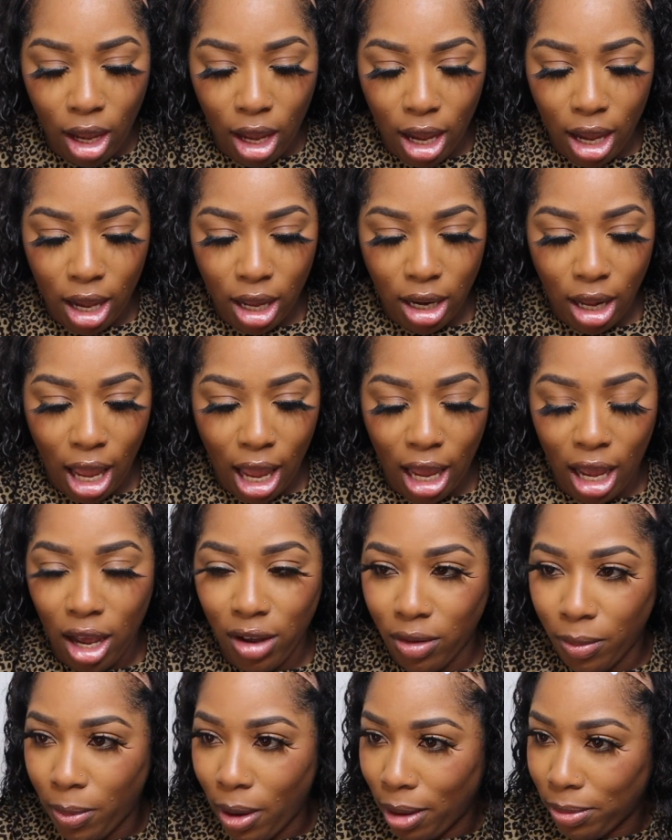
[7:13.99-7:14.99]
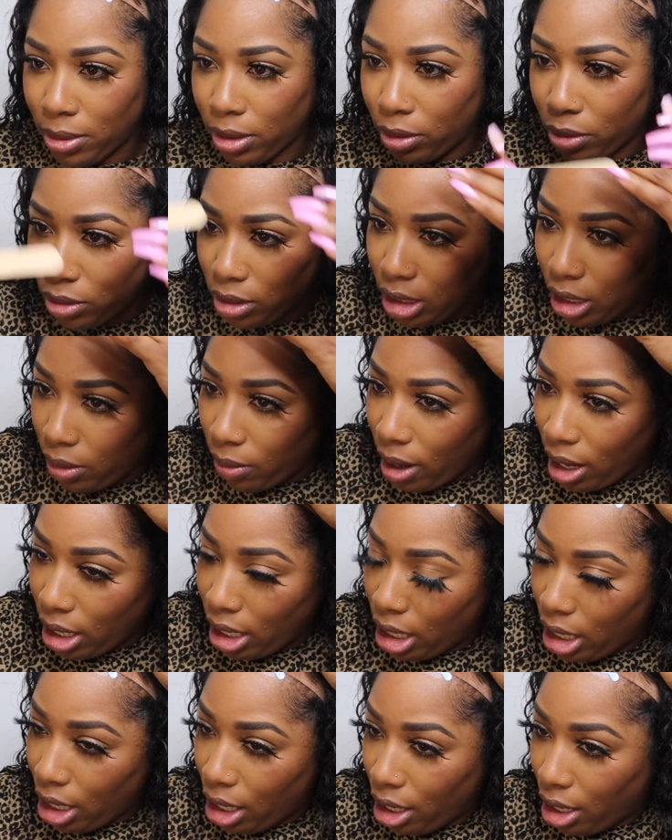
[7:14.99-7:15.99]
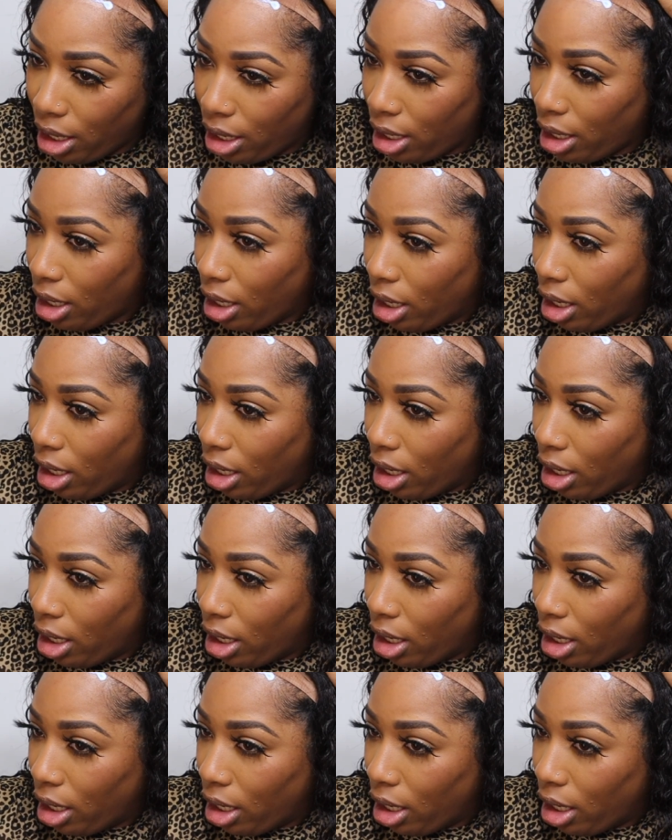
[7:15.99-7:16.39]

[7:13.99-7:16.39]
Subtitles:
And I have a popsicle stick right here